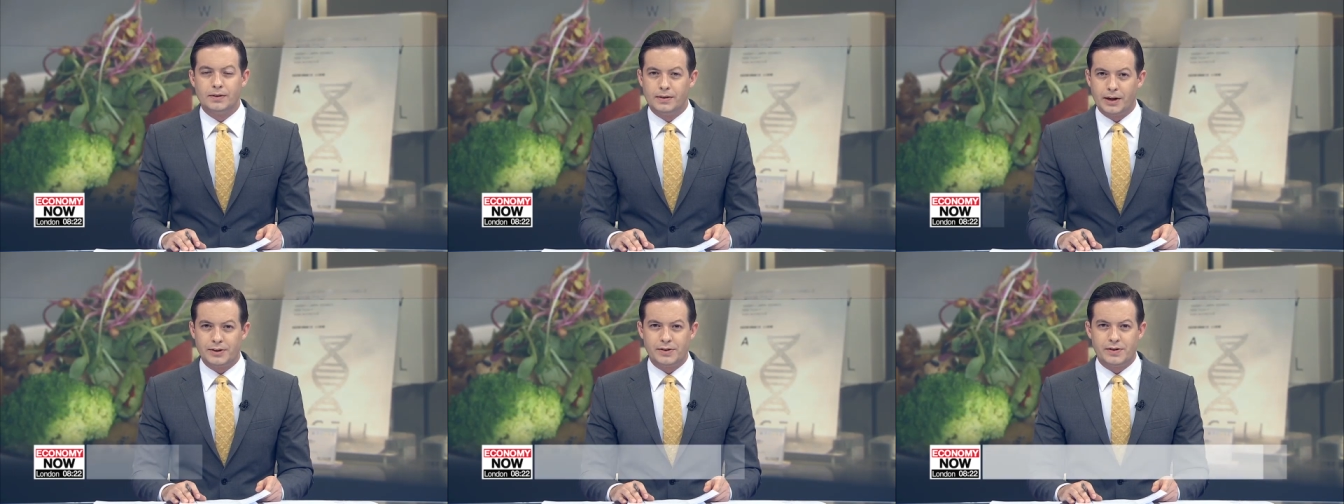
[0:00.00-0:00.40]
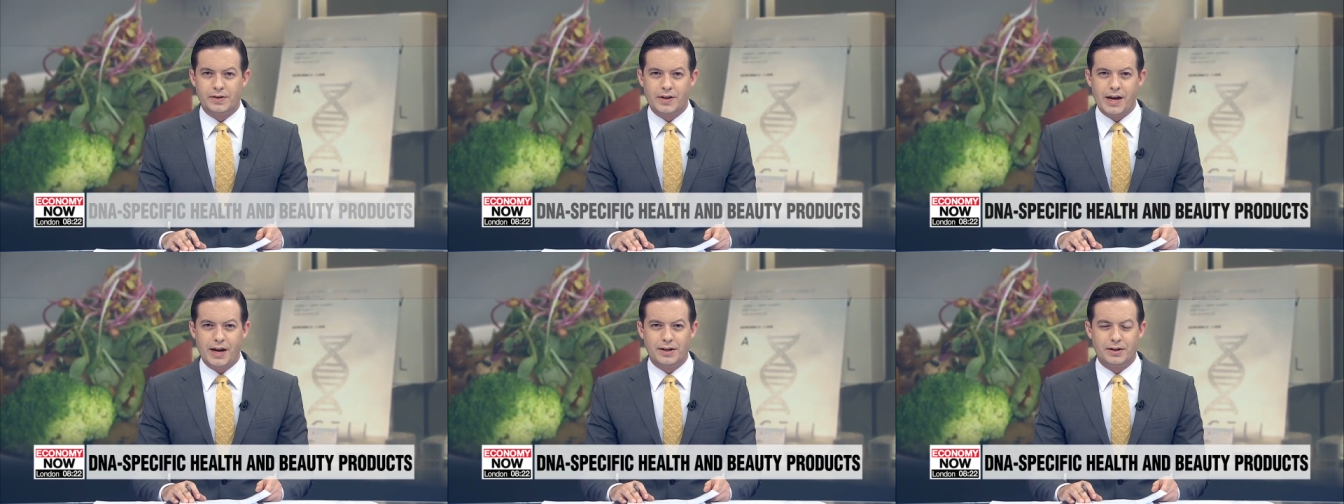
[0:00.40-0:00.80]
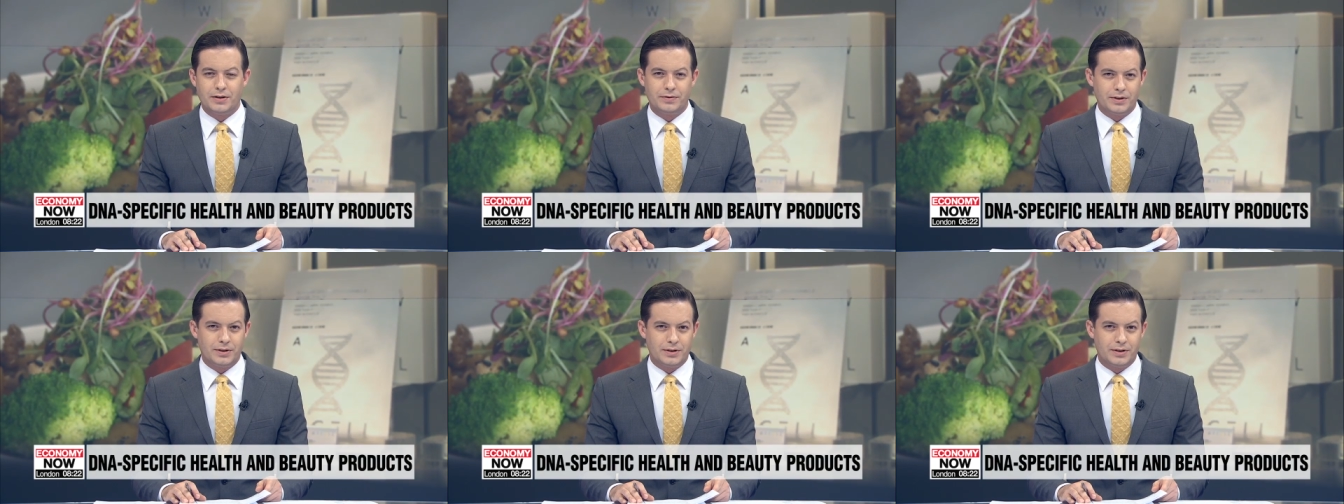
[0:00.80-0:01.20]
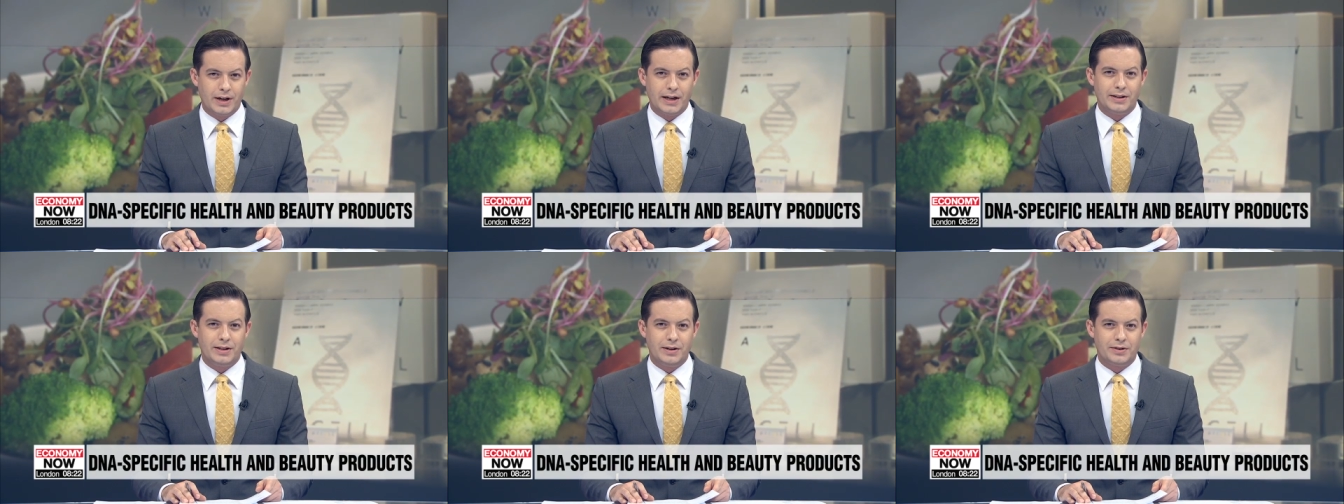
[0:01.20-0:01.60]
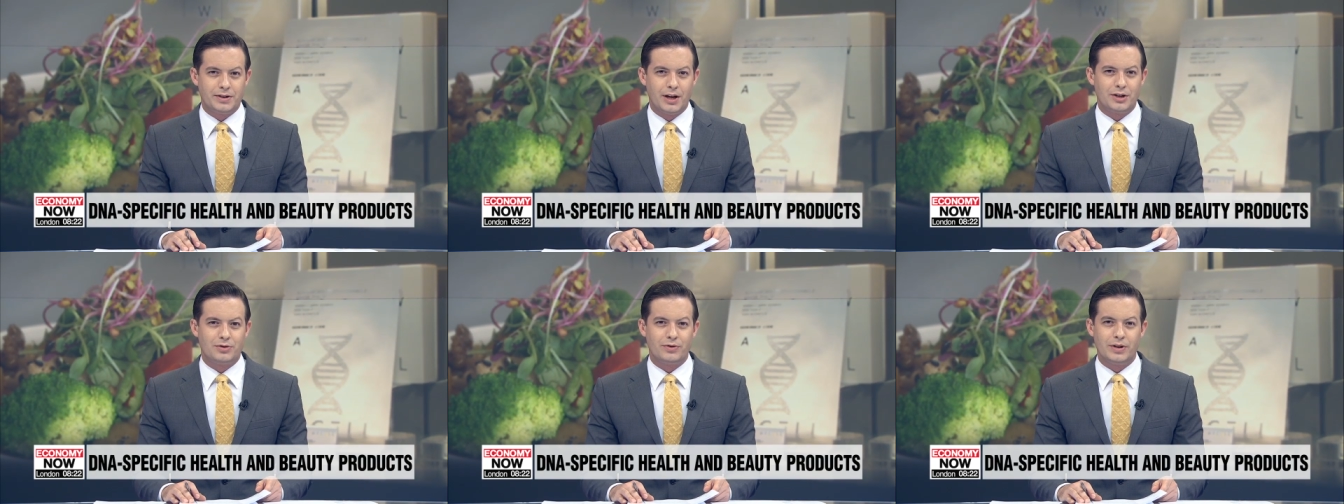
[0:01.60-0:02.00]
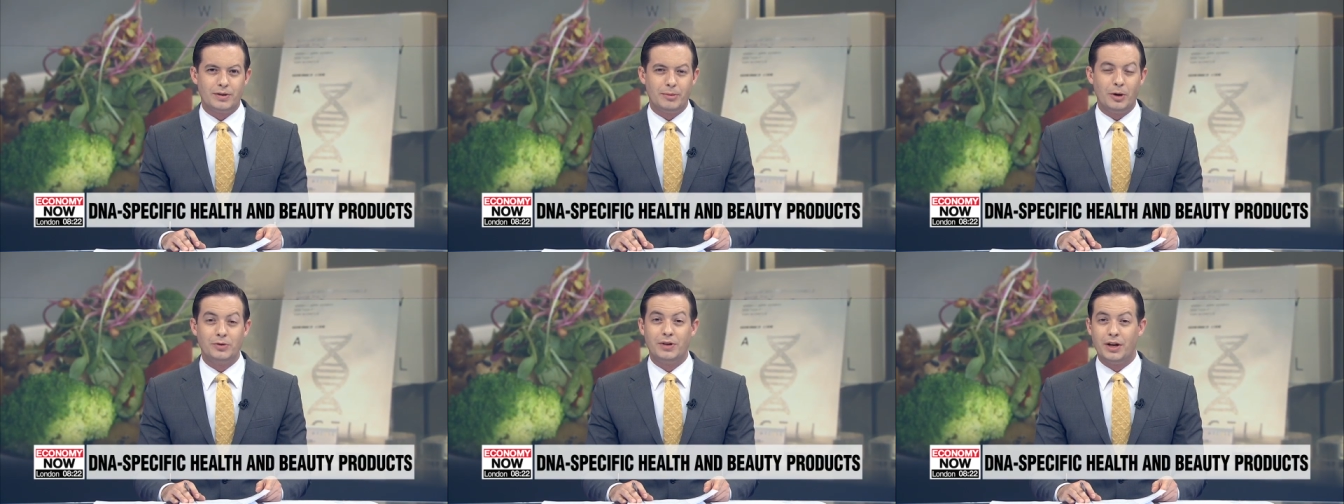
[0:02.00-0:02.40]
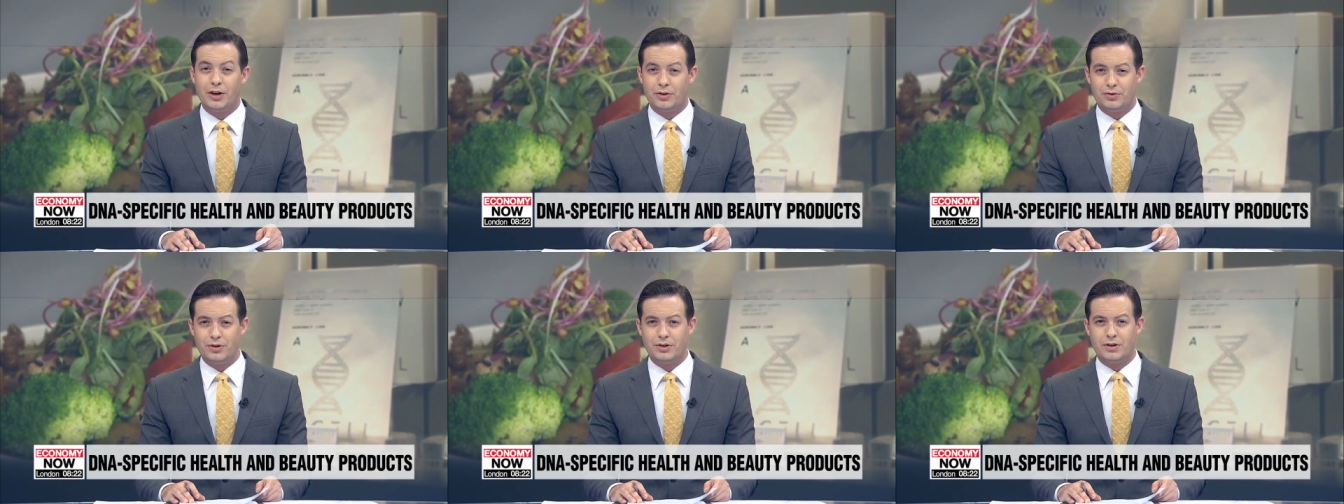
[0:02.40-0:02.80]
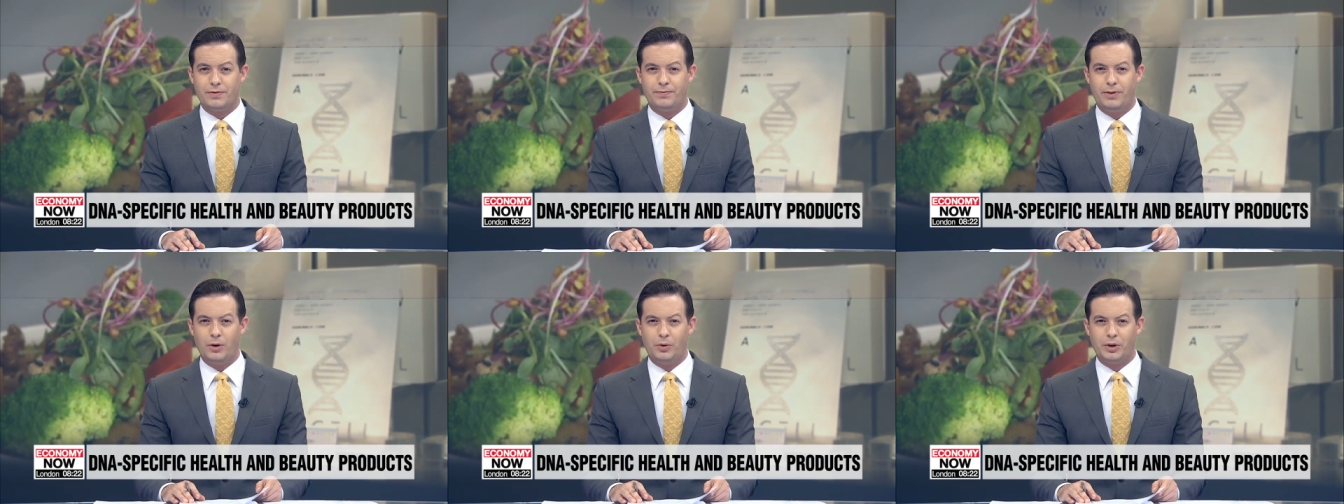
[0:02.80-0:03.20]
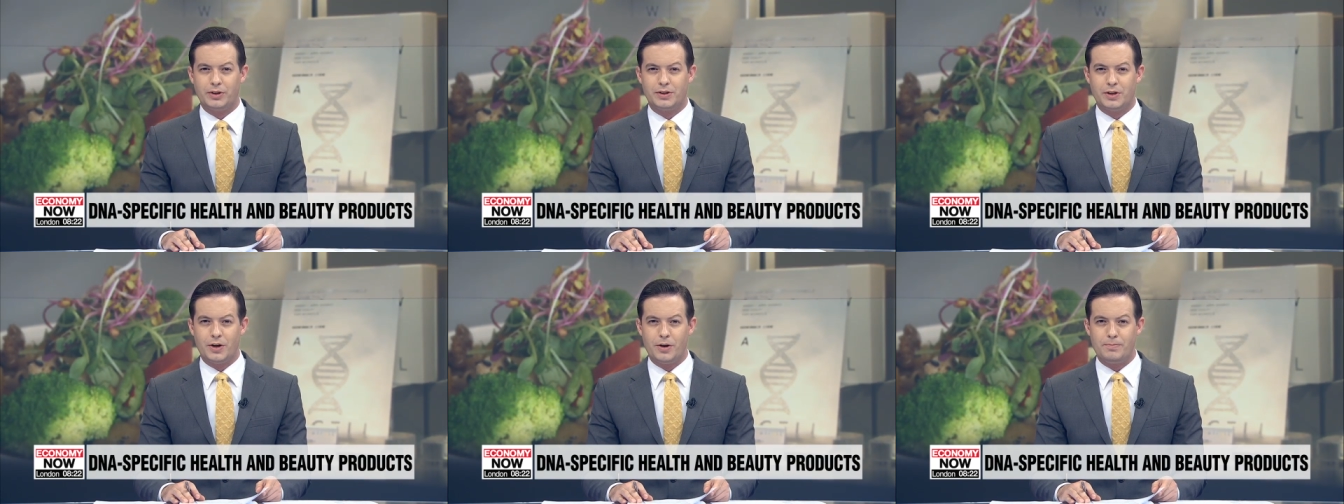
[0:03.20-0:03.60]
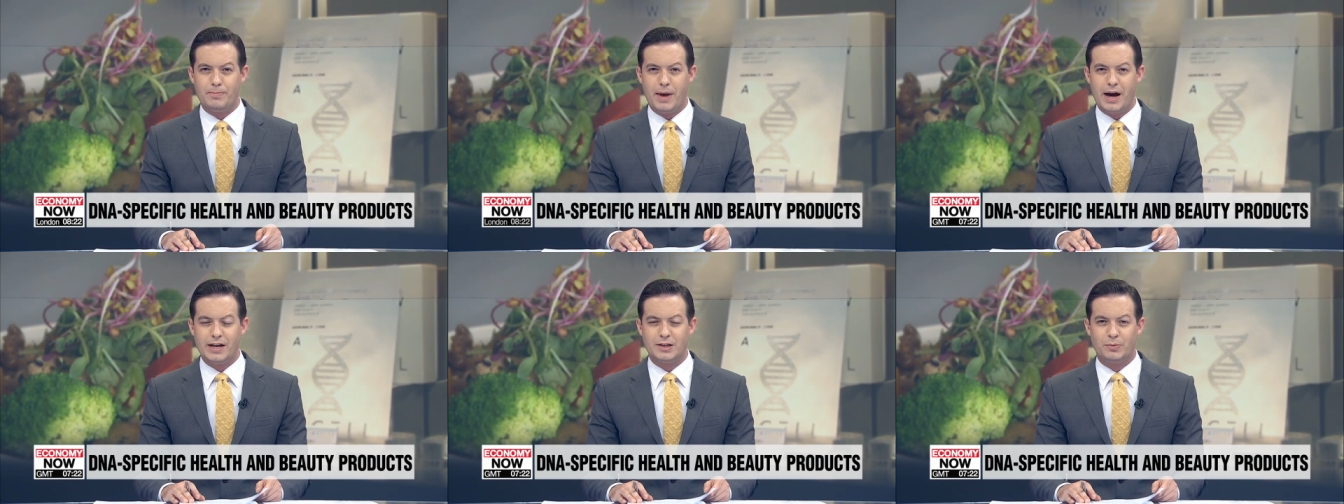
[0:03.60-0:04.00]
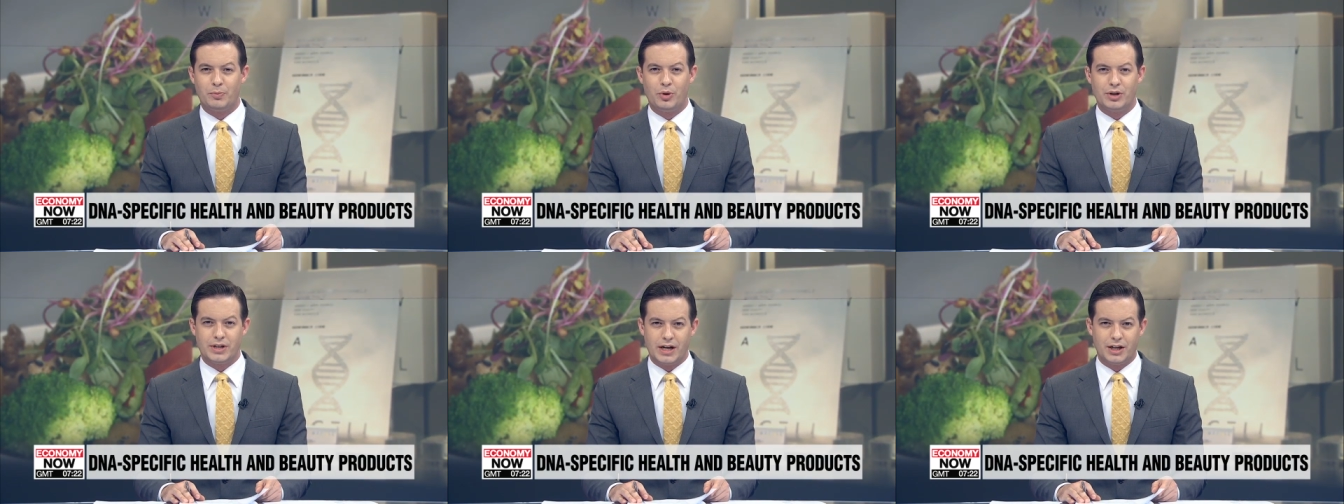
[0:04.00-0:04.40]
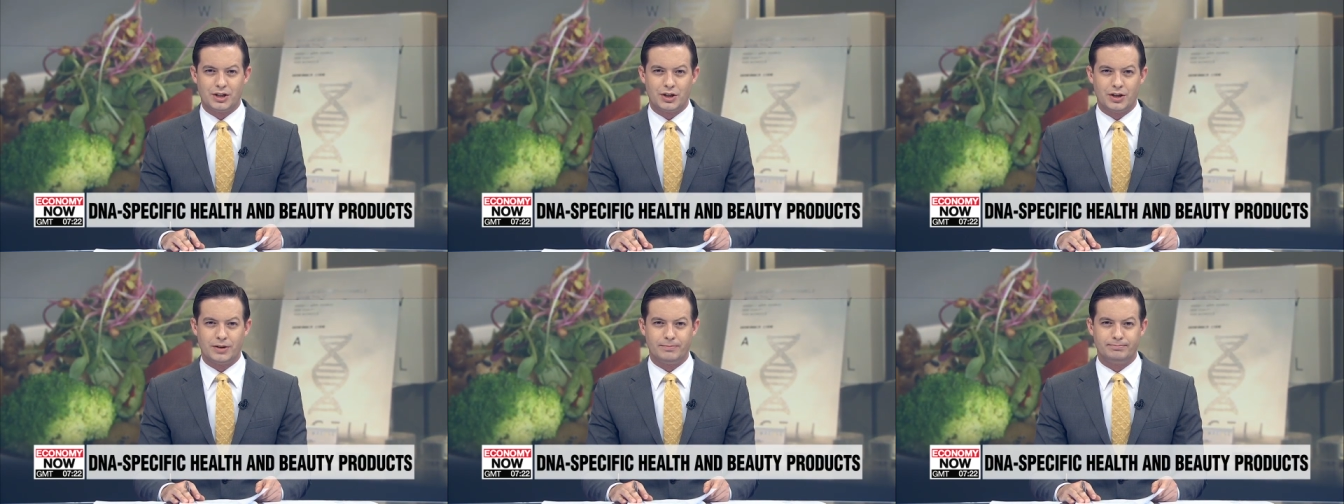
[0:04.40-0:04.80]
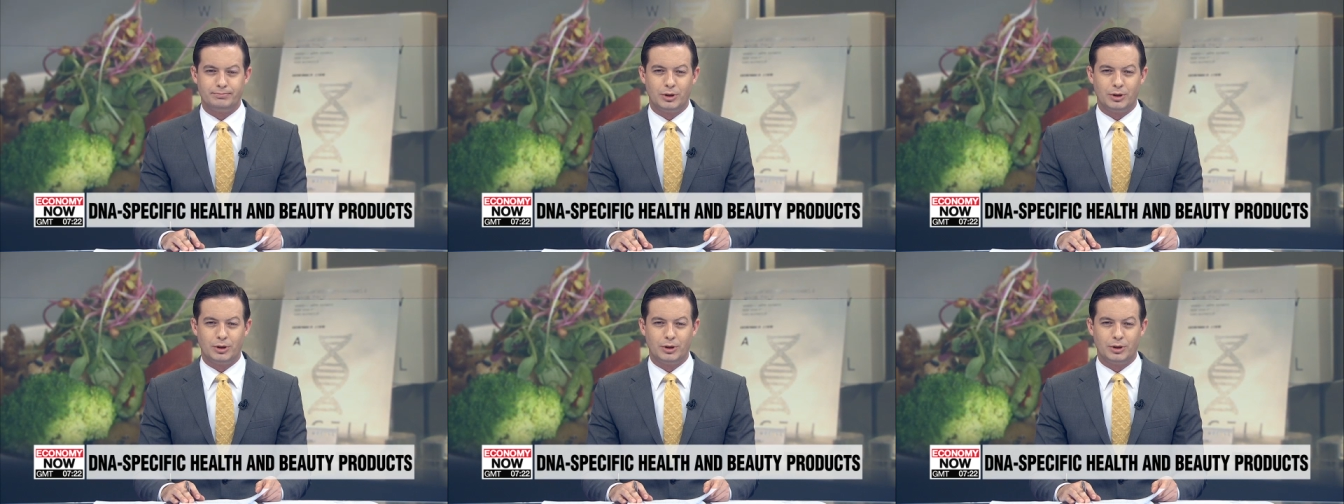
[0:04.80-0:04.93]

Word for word: Now, since the end of the 19th century, most industries have focused on mass production.